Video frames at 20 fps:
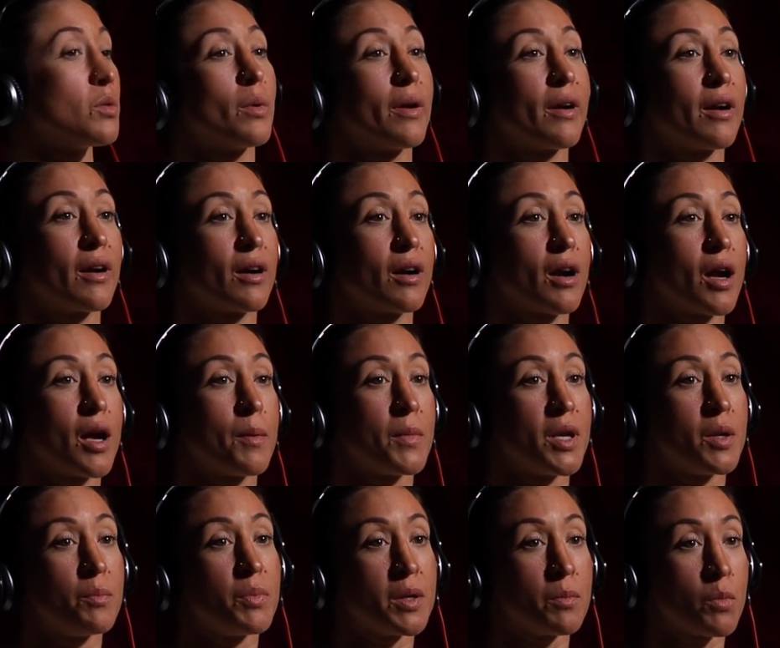where I'm
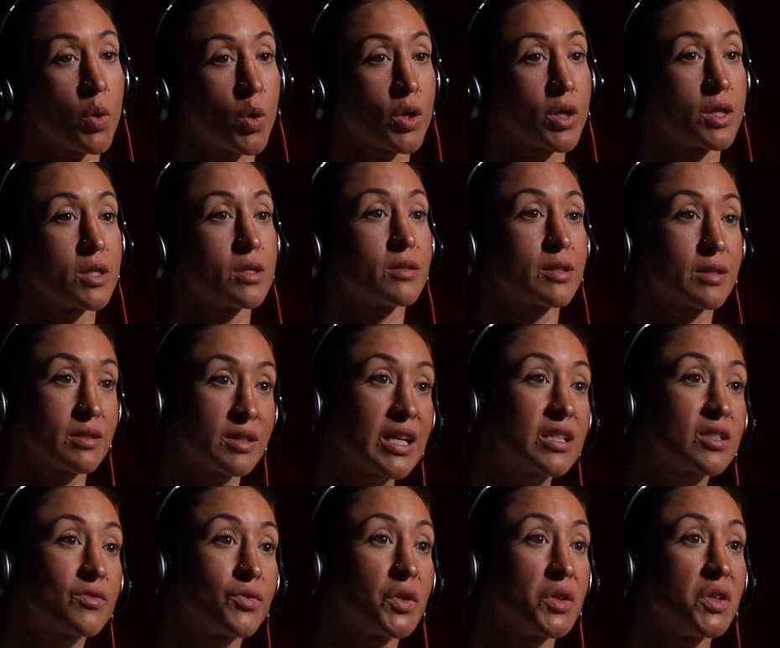going to be more
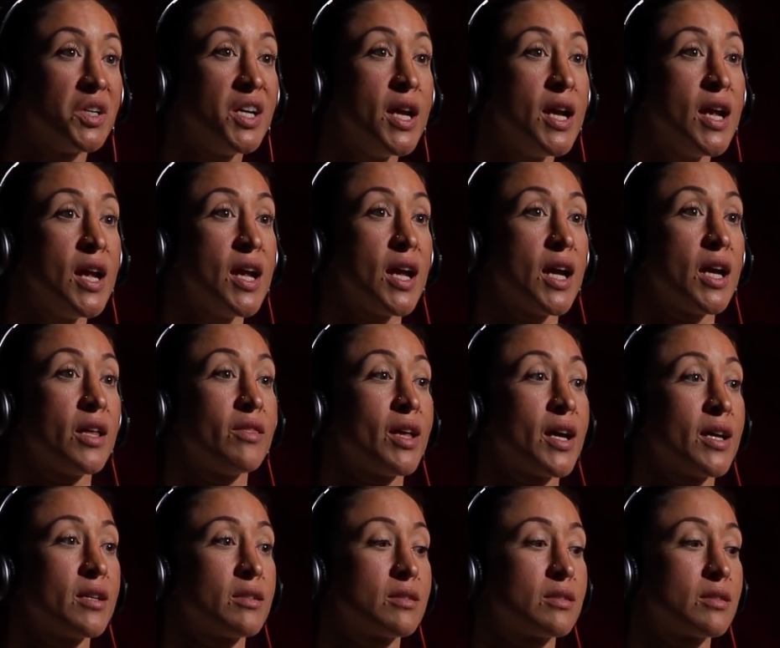successful. And
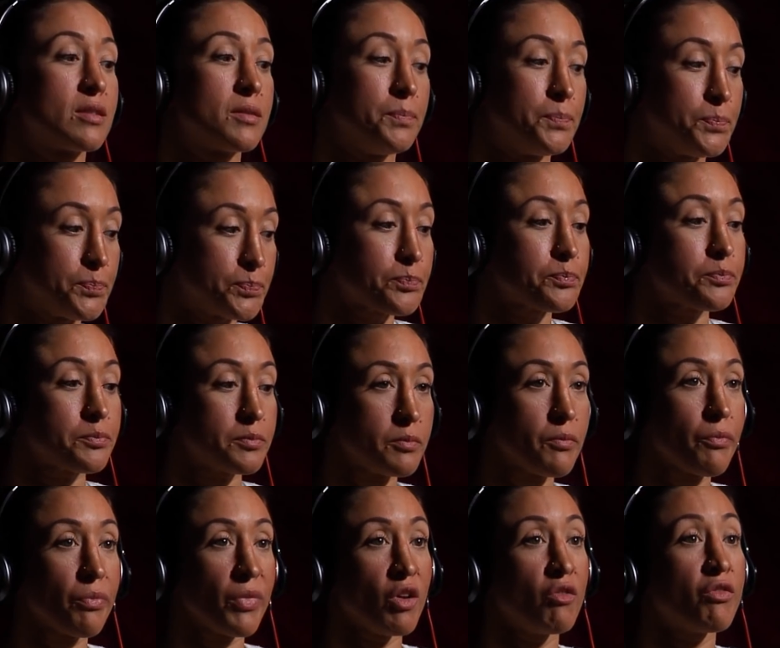that's
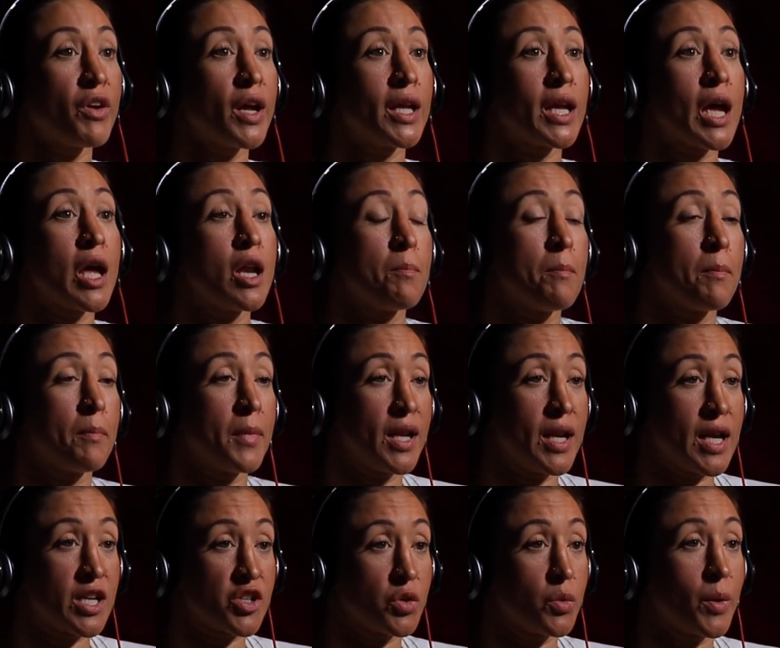finding out my
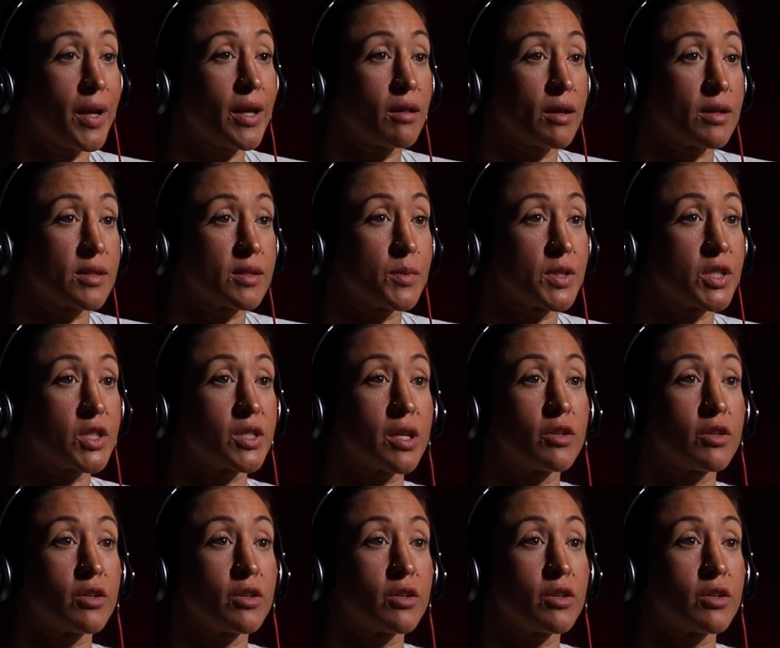natural weight class, which is